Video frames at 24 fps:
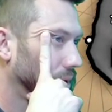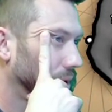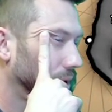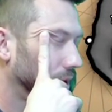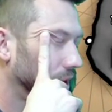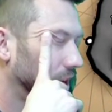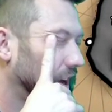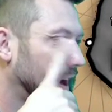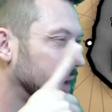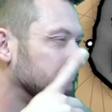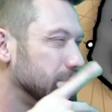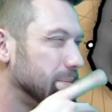
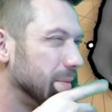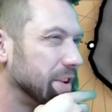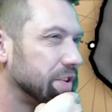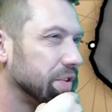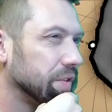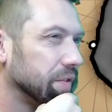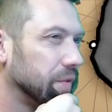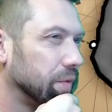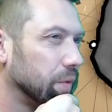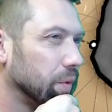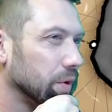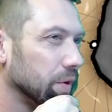Did I miss a
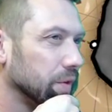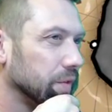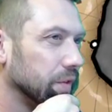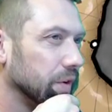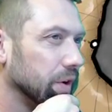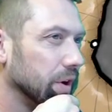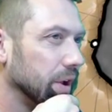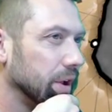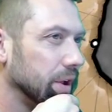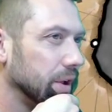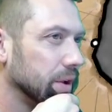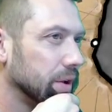
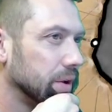fortify?